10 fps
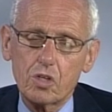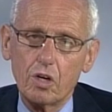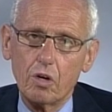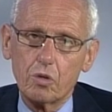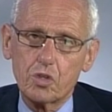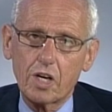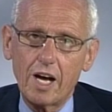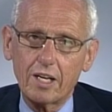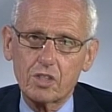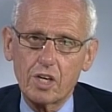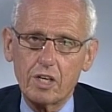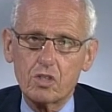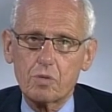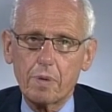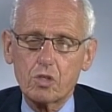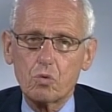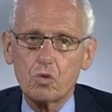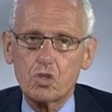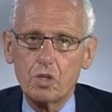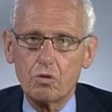to host Cox 8 special
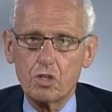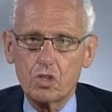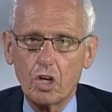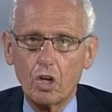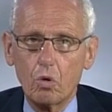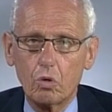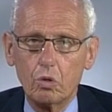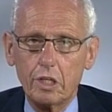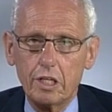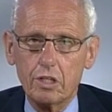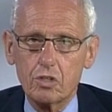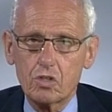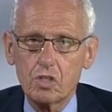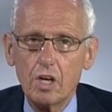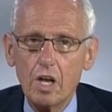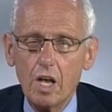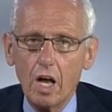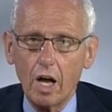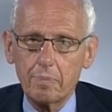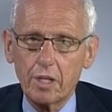series on local leaders.
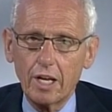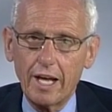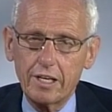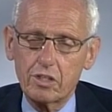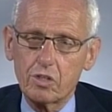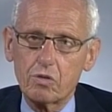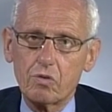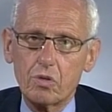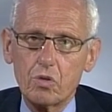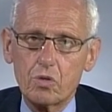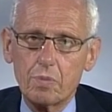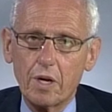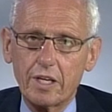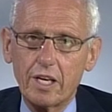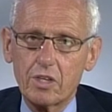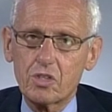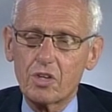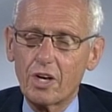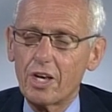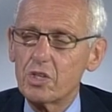I'm delighted to introduce my guest today,